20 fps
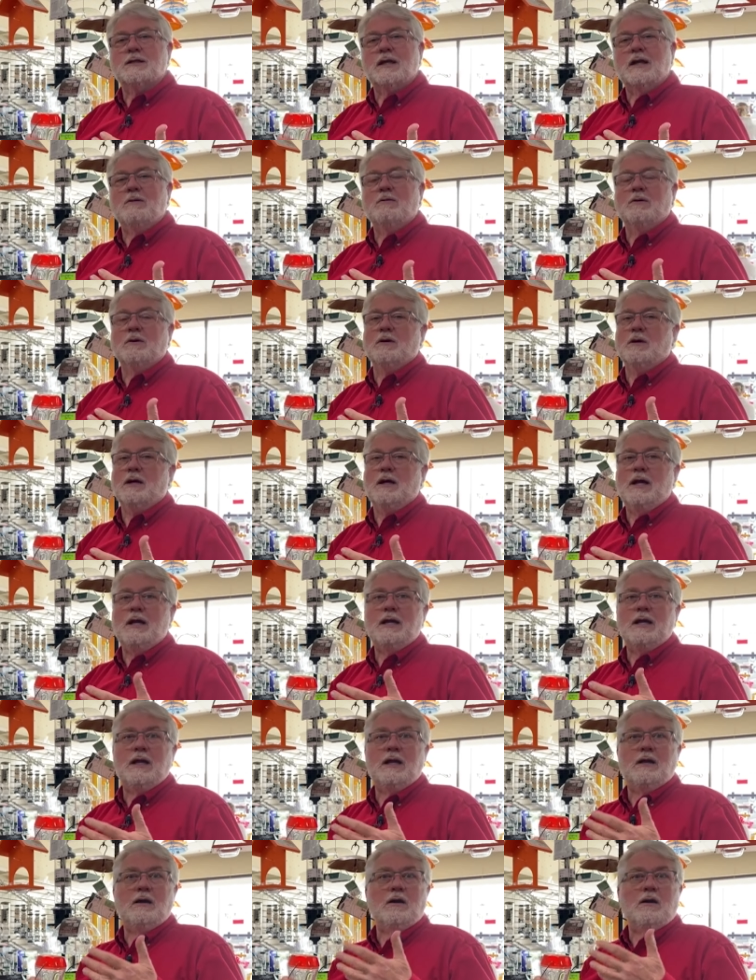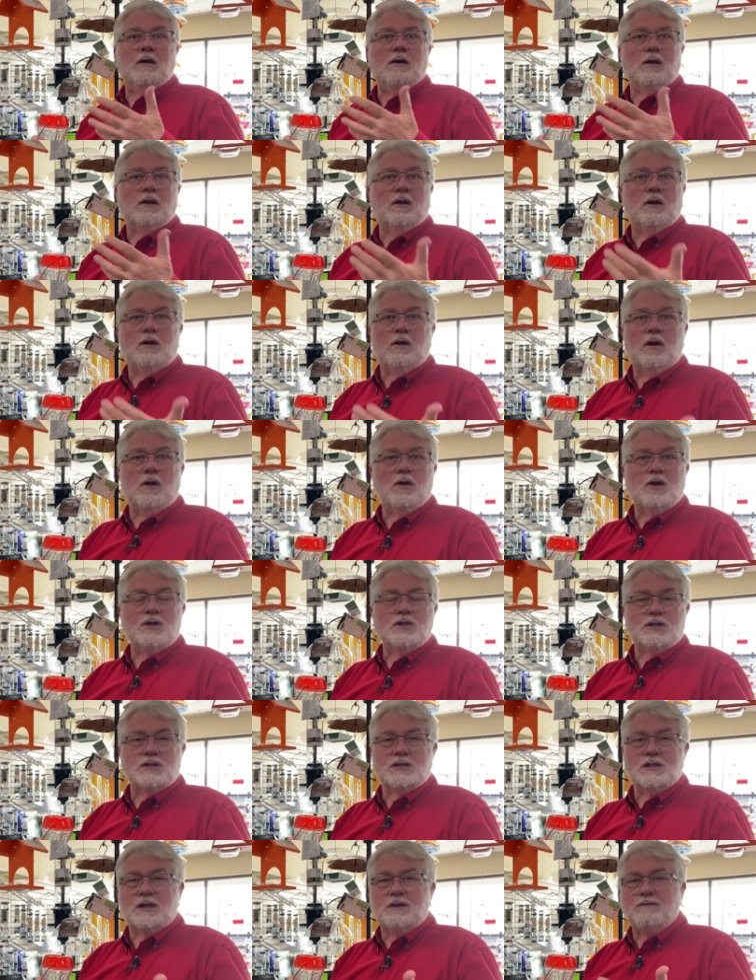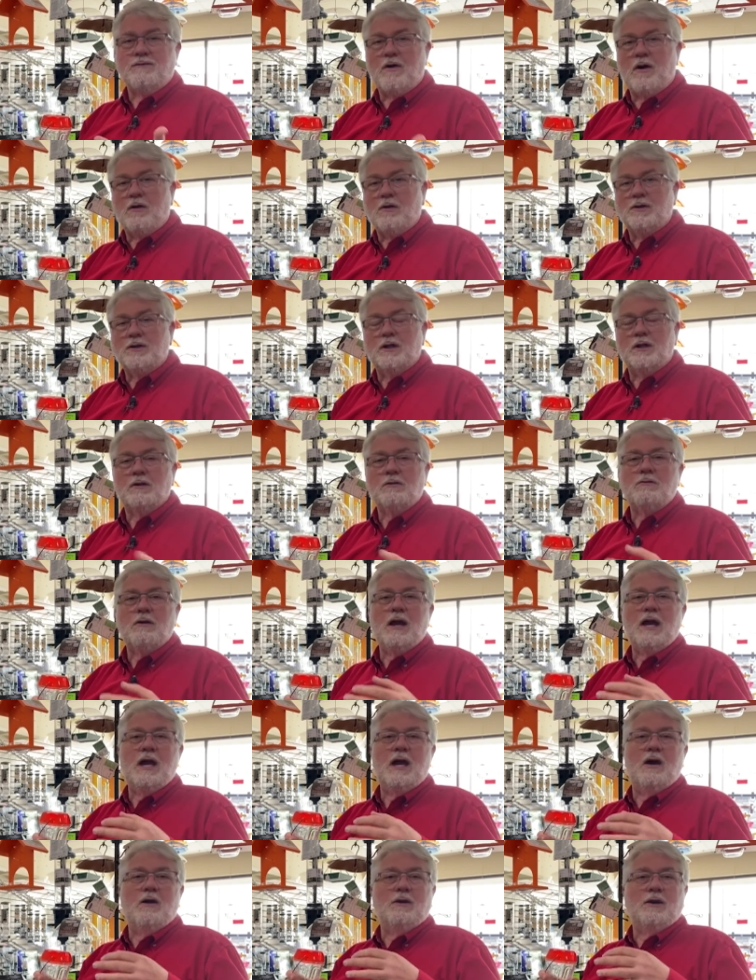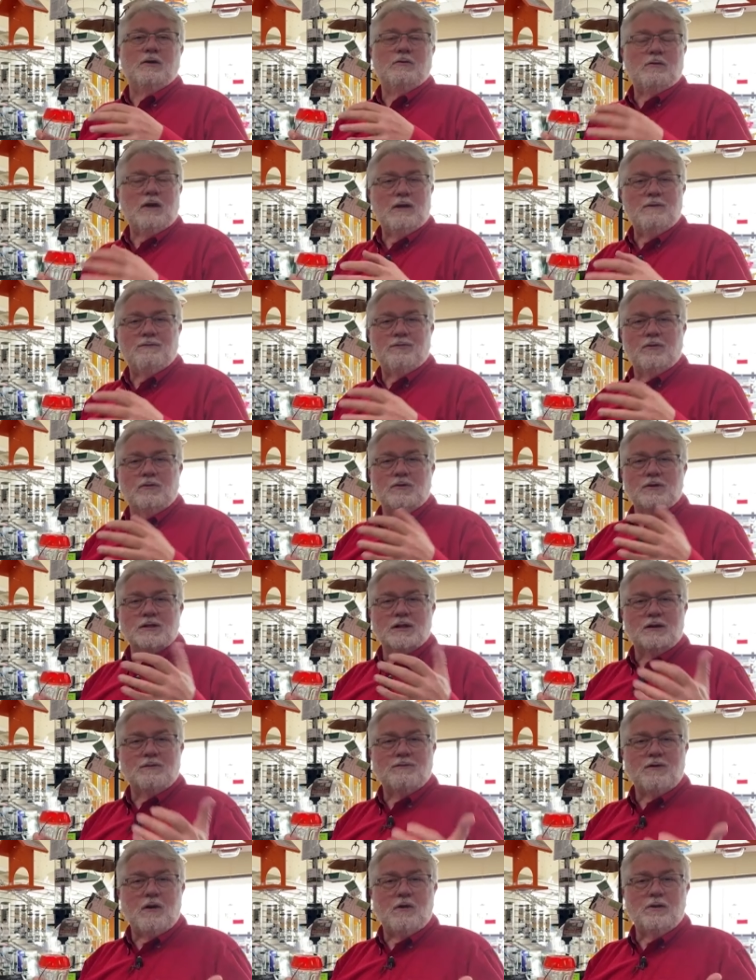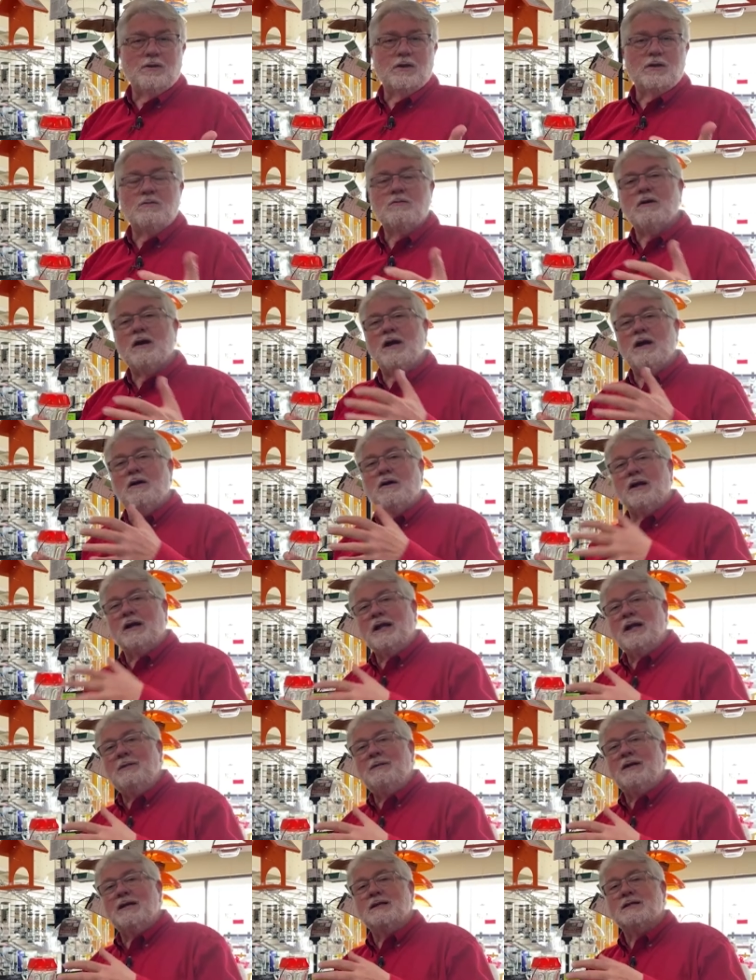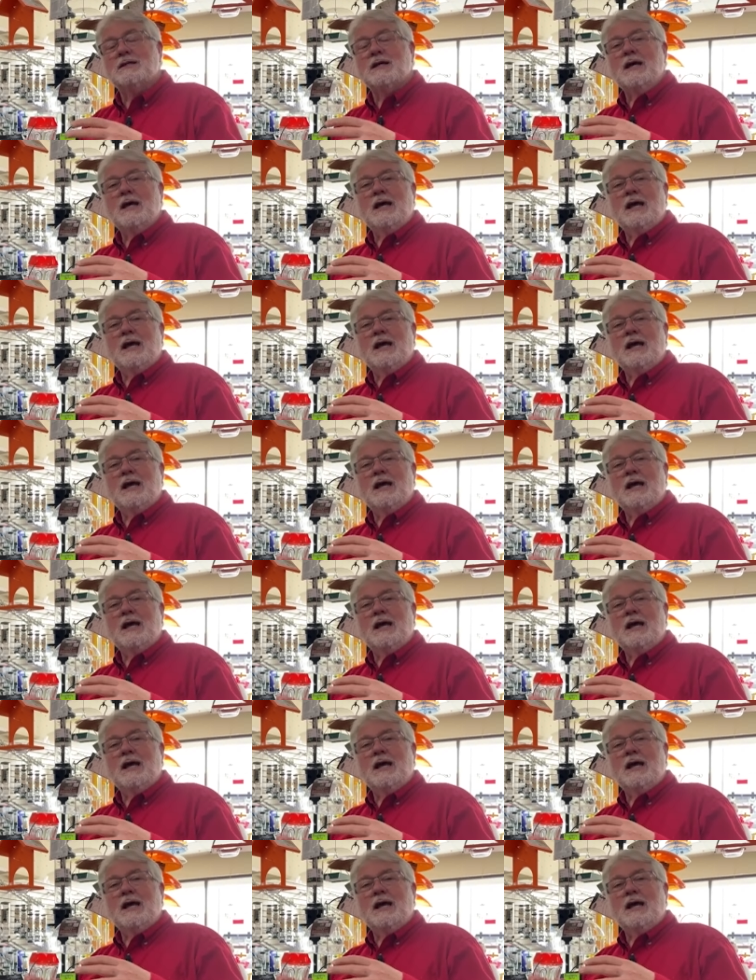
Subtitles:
They were eating oranges that had fallen to the ground, and grapefruits that had fallen to the ground, and lemons.